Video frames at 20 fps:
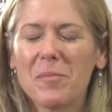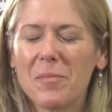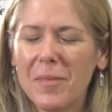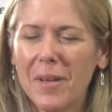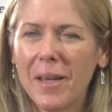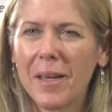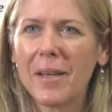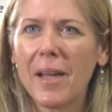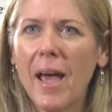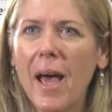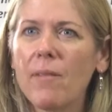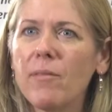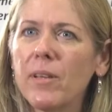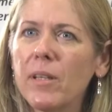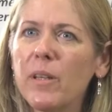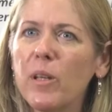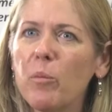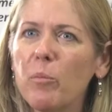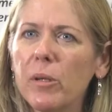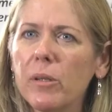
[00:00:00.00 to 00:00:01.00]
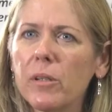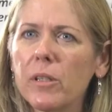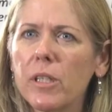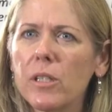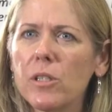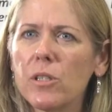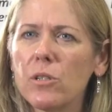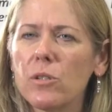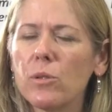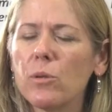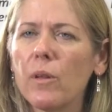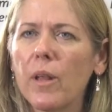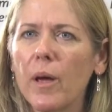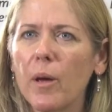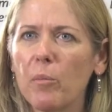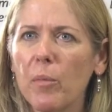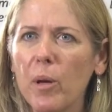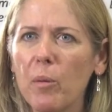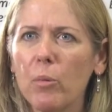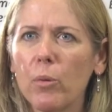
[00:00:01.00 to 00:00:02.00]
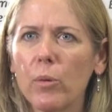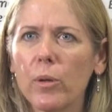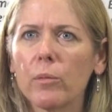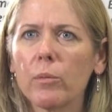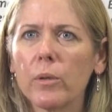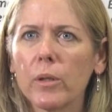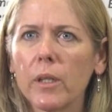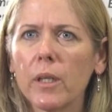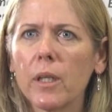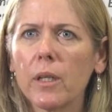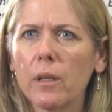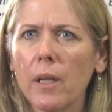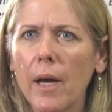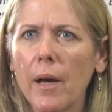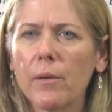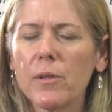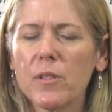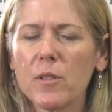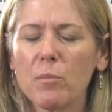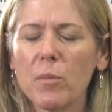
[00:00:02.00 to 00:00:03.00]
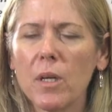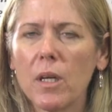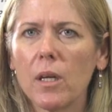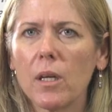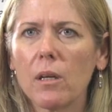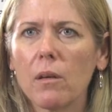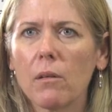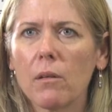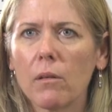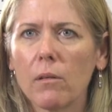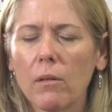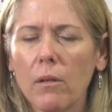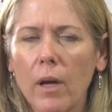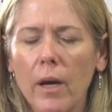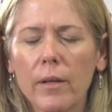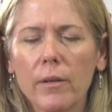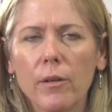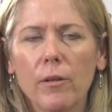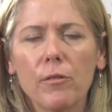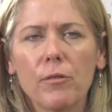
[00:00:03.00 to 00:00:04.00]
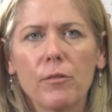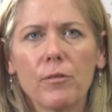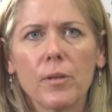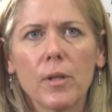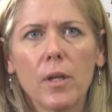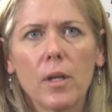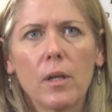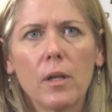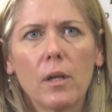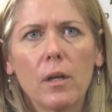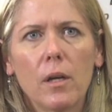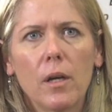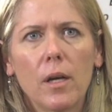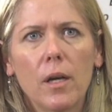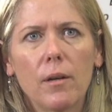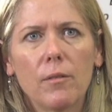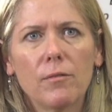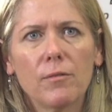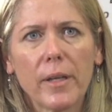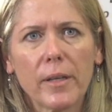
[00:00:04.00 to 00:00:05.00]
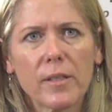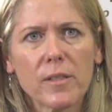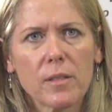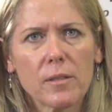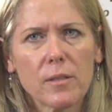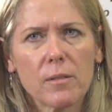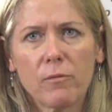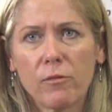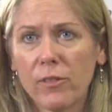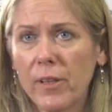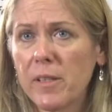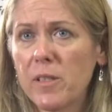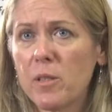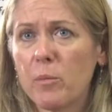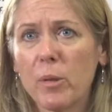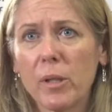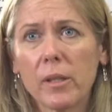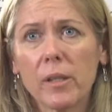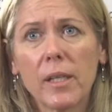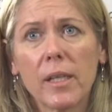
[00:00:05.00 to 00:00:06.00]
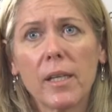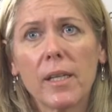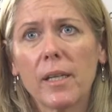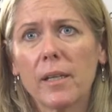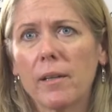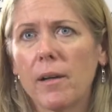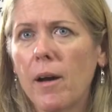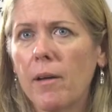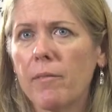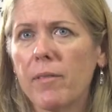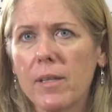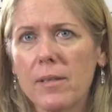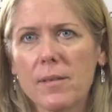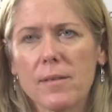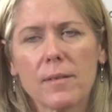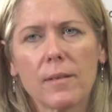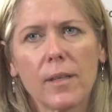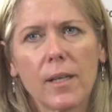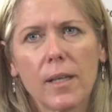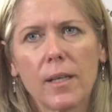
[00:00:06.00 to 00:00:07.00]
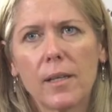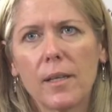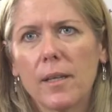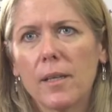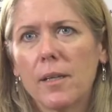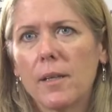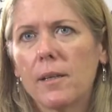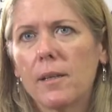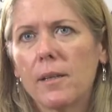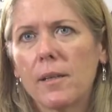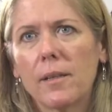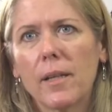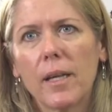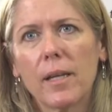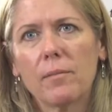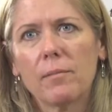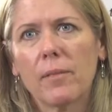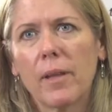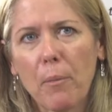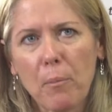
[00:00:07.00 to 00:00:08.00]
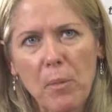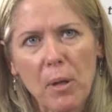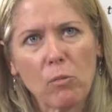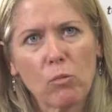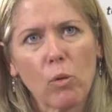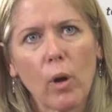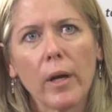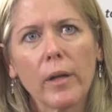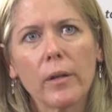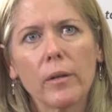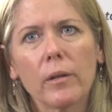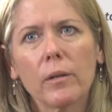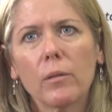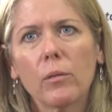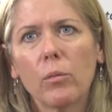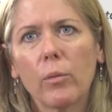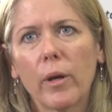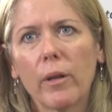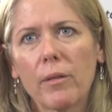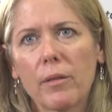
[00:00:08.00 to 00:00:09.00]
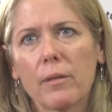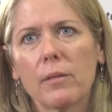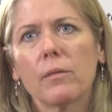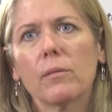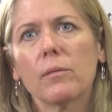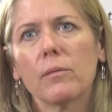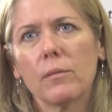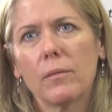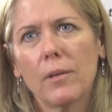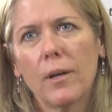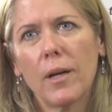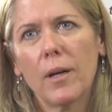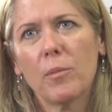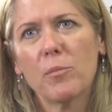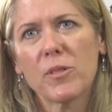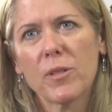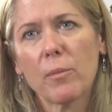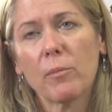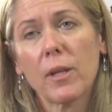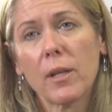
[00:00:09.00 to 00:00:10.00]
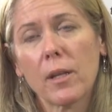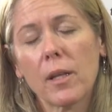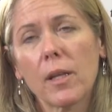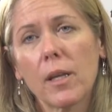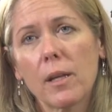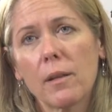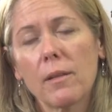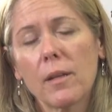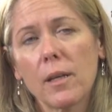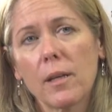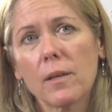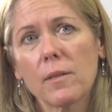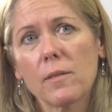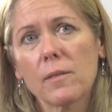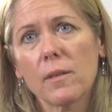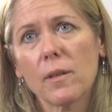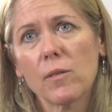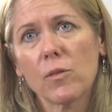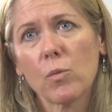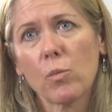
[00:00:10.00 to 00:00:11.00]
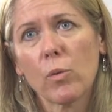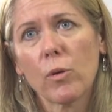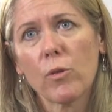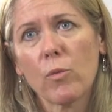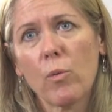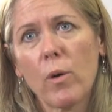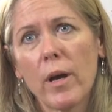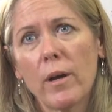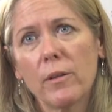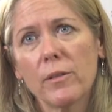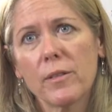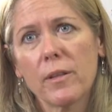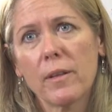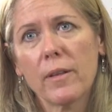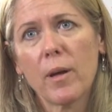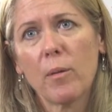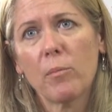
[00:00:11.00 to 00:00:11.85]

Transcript: And having the ability to do that, my board really allows me a lot of flexibility, and obviously they let me run with something that I think is worthwhile to them.